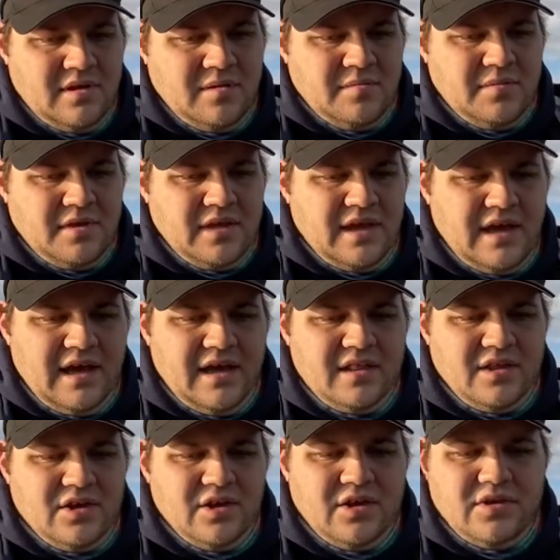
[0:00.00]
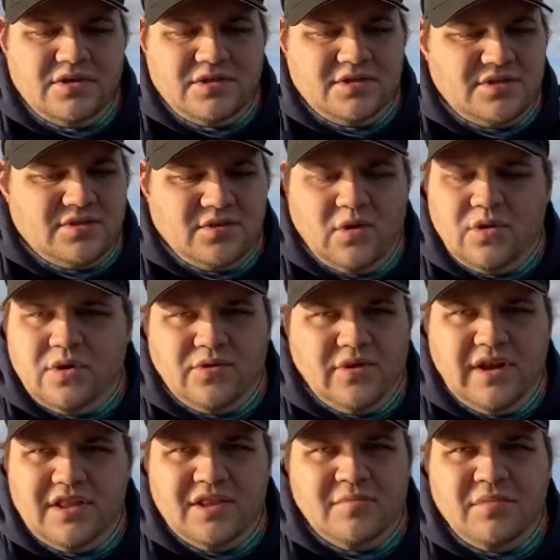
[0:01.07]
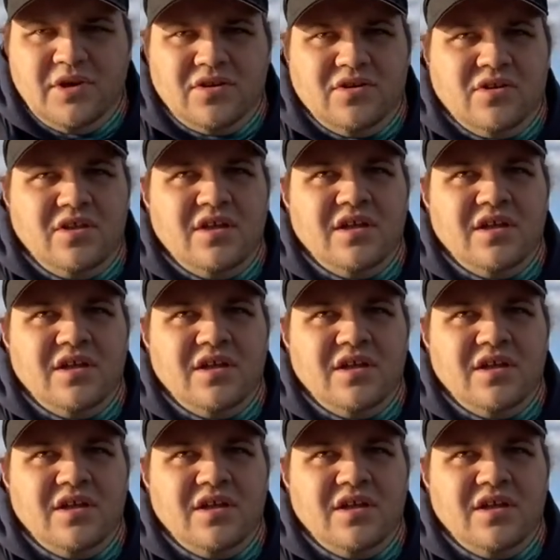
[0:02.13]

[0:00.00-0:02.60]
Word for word: yeah, I literally was just throwing it right in the middle,